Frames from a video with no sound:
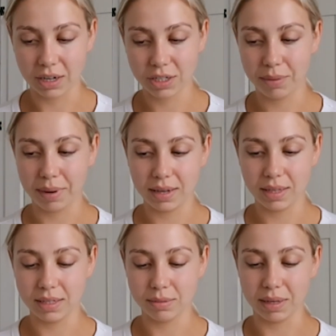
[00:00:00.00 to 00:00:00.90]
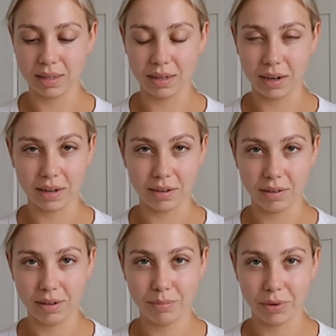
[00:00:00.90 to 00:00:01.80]
actually wear these with like at
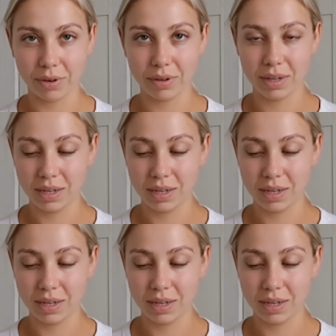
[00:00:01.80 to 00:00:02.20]
night, but